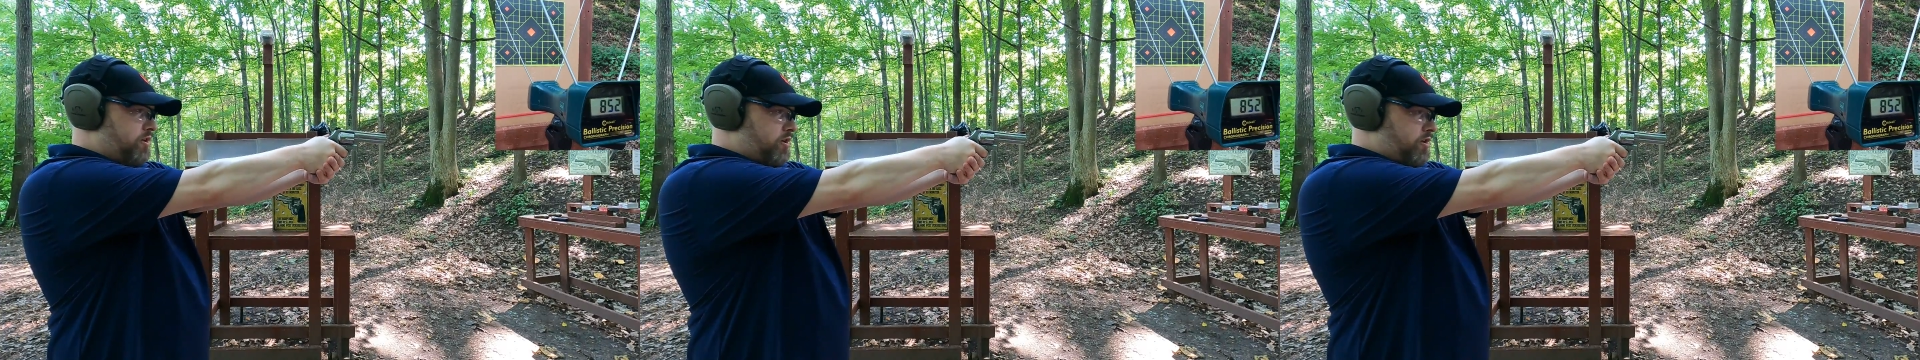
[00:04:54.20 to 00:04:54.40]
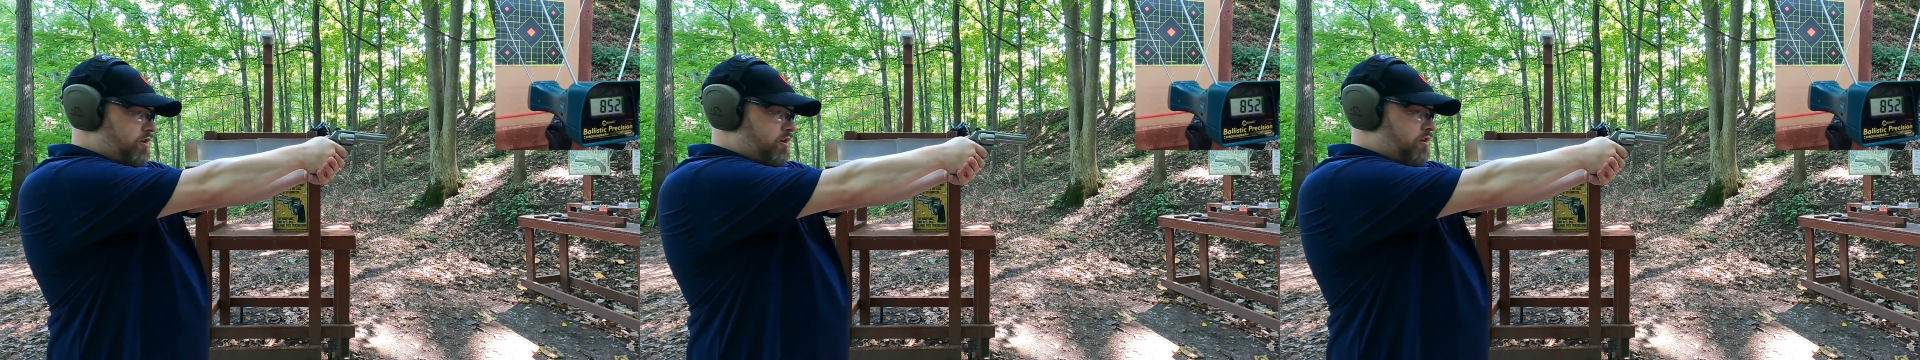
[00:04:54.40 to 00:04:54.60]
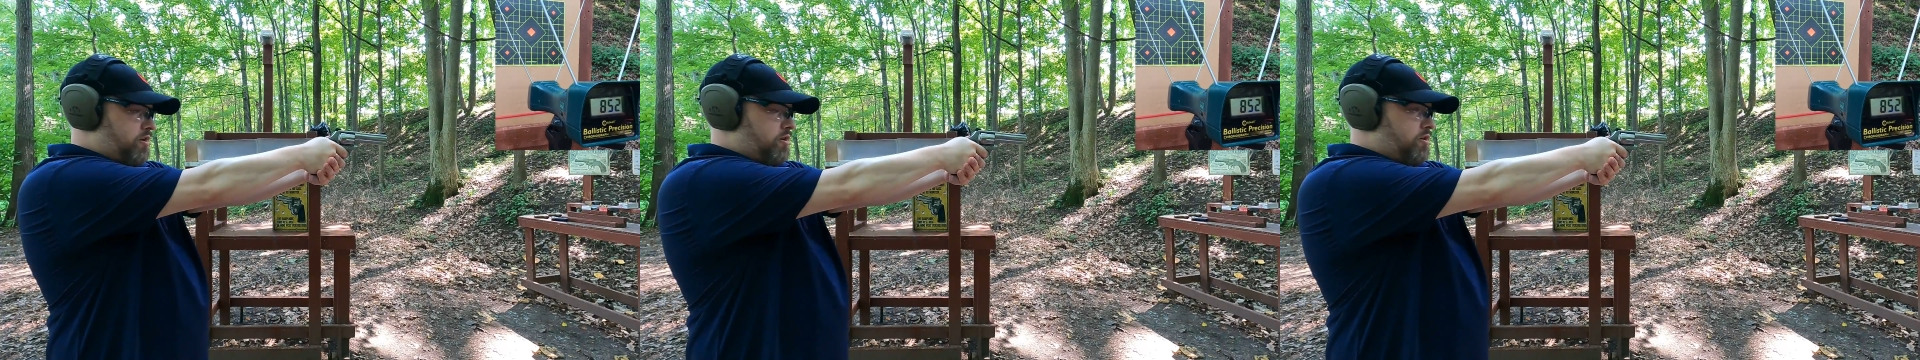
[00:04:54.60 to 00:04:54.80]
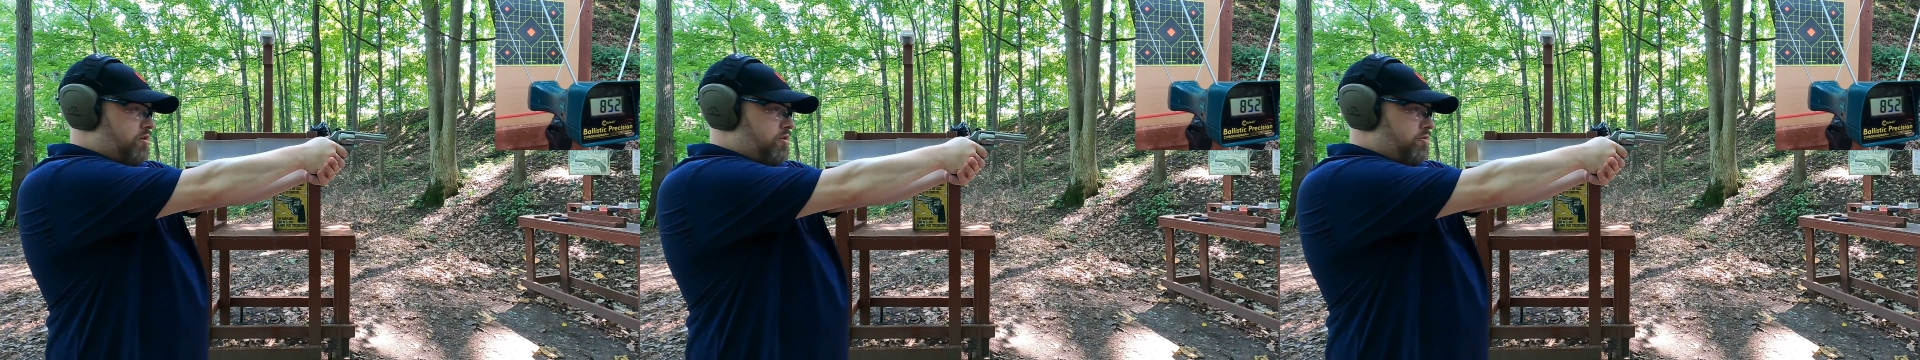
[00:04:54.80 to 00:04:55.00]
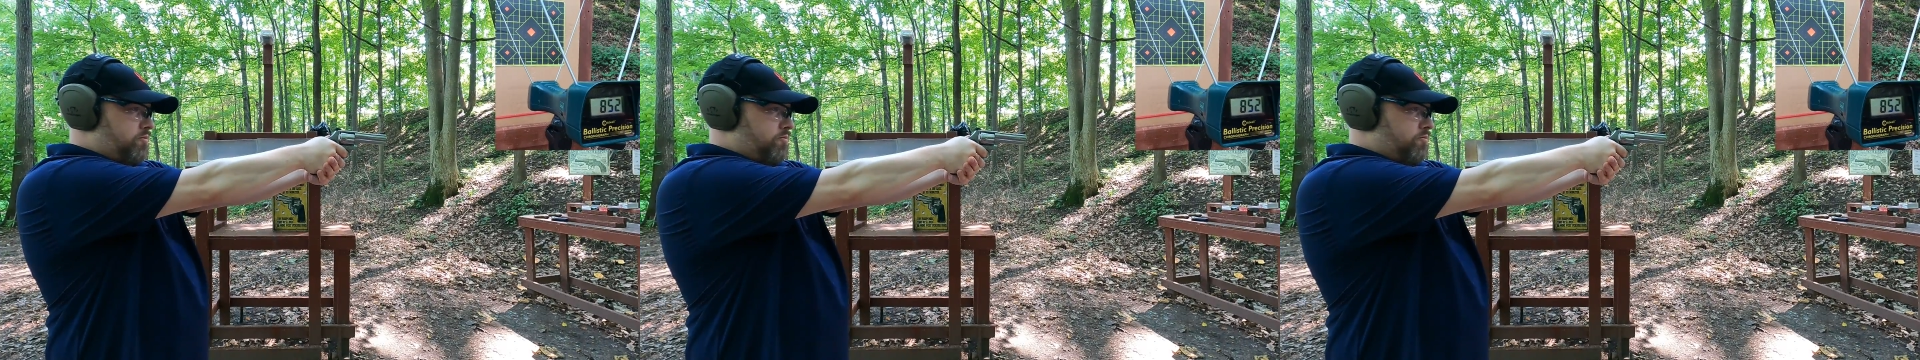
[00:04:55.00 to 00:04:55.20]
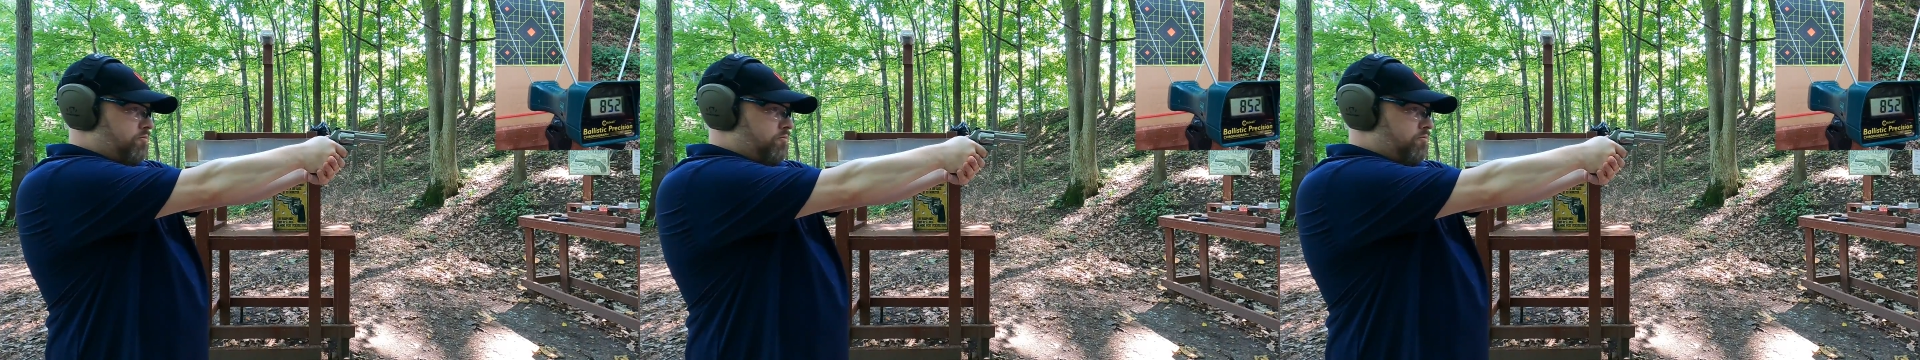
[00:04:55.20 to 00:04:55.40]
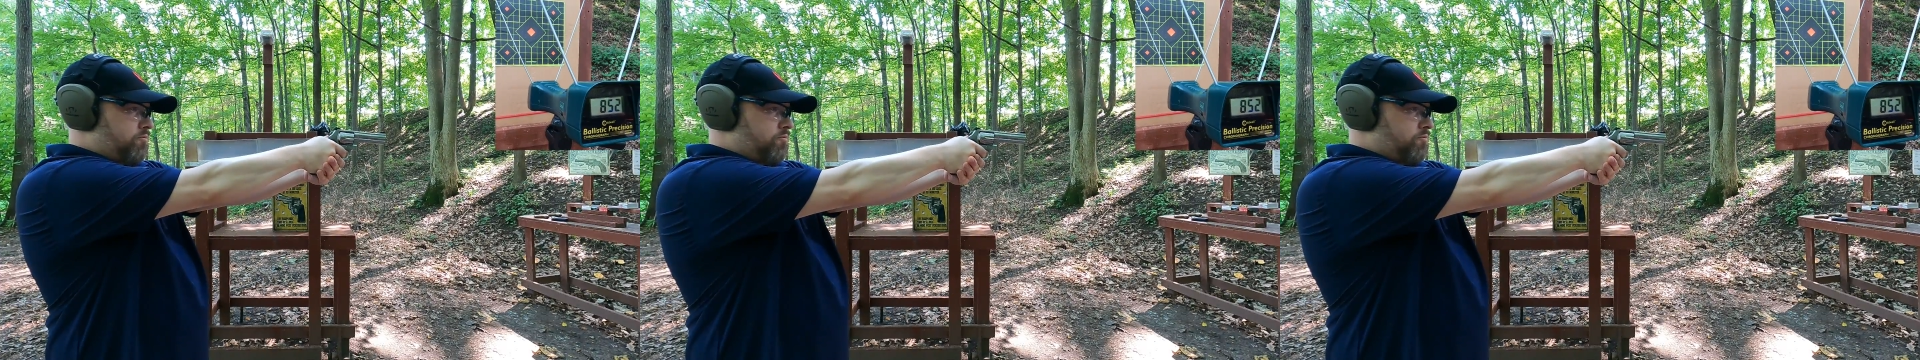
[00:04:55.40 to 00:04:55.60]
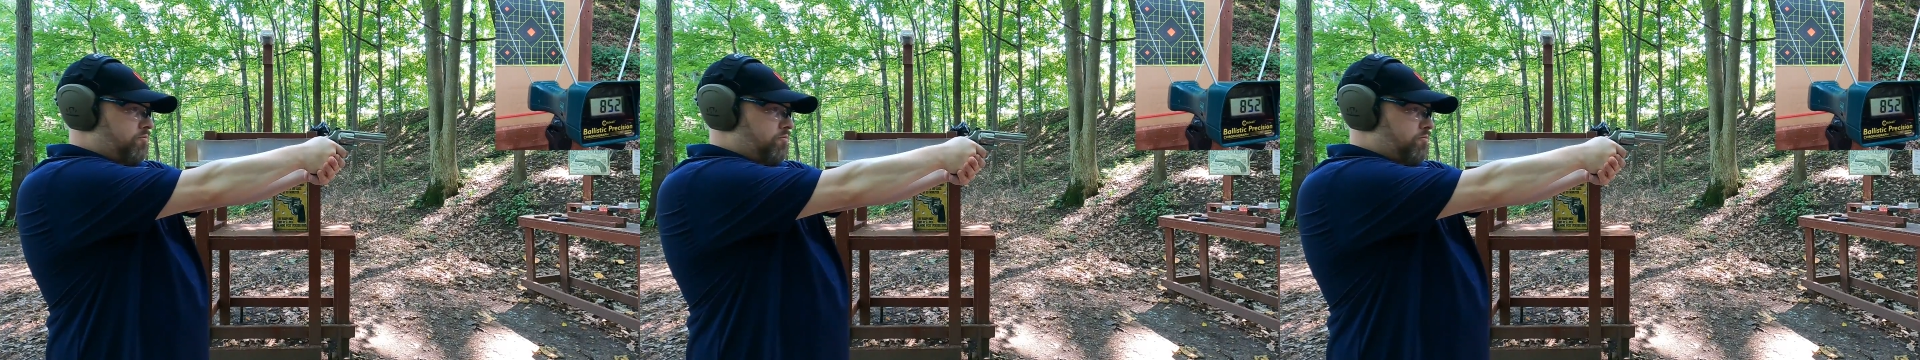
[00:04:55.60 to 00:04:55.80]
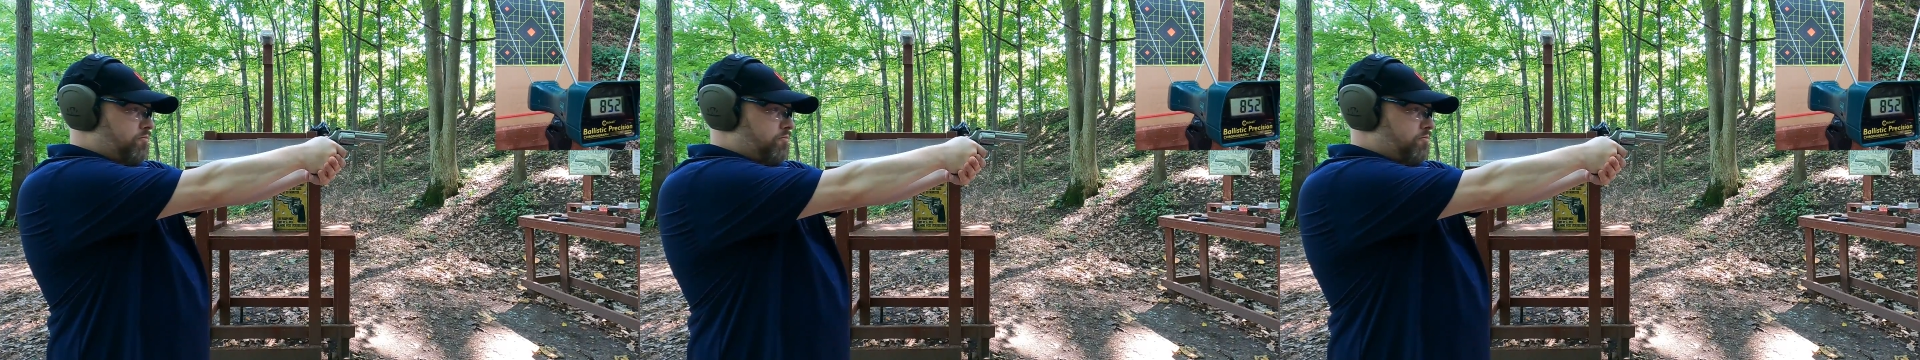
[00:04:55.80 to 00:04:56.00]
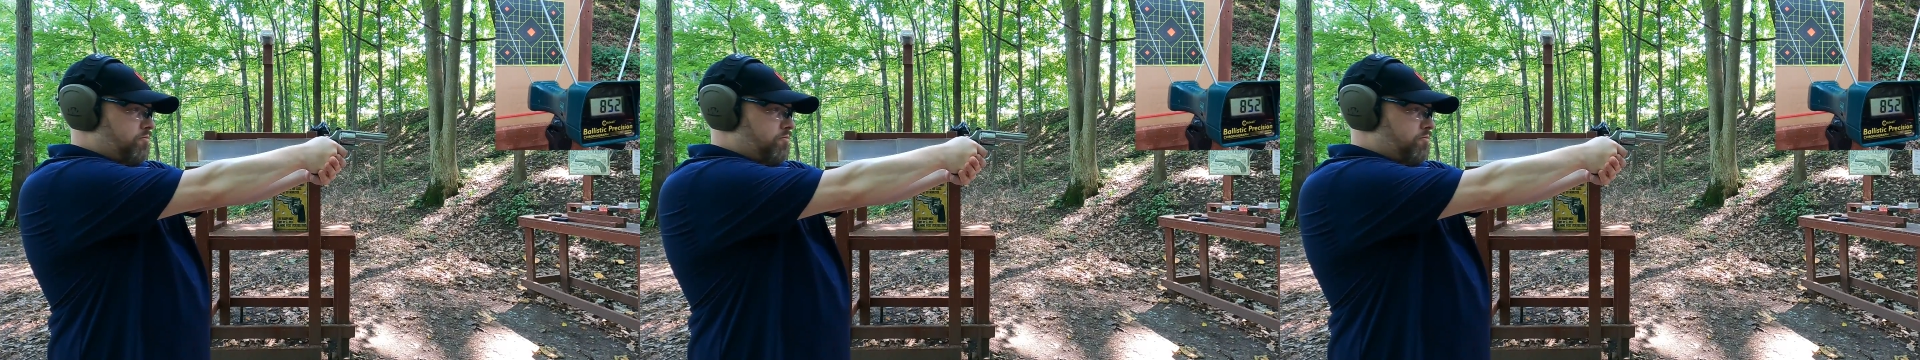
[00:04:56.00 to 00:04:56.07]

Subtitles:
Nobody speaks.